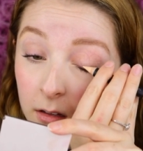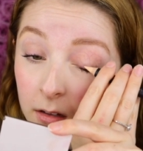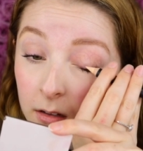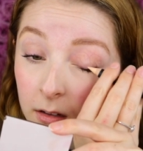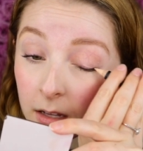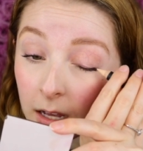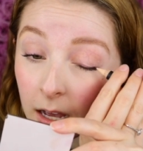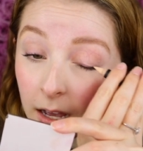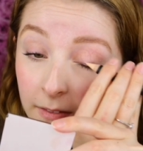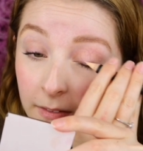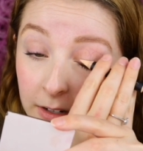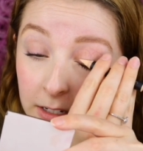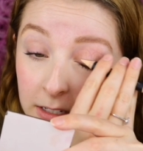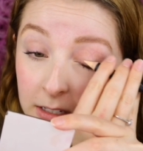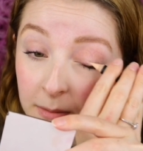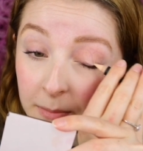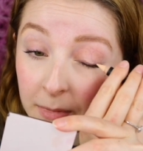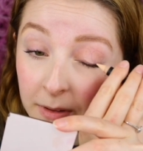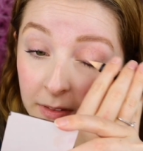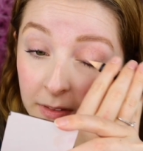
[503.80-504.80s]
cover
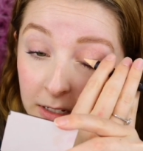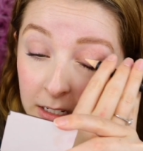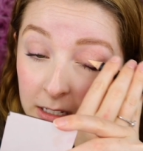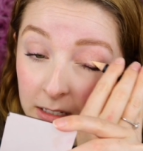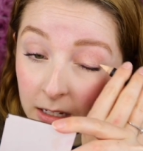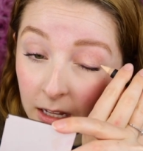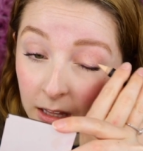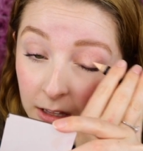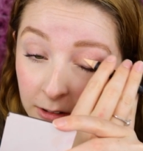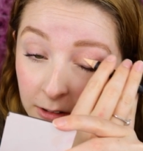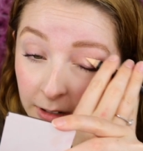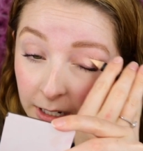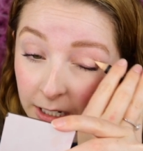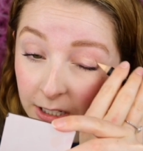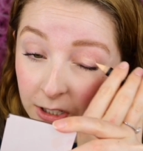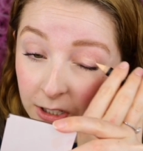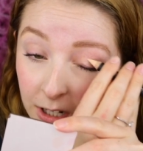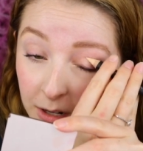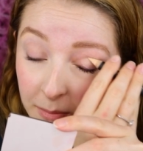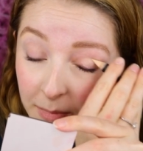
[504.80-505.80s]
some of the
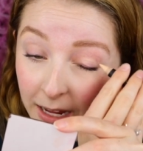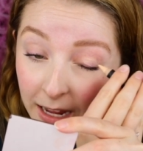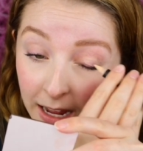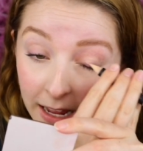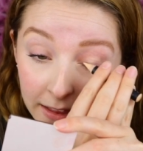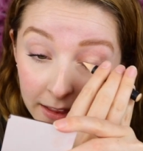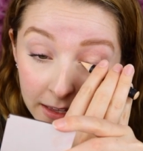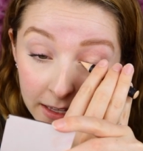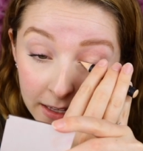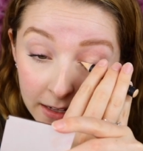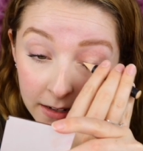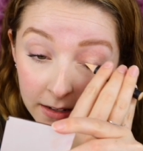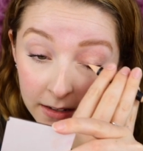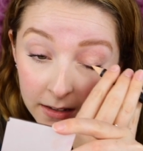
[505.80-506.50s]
discoloration on my eyelid.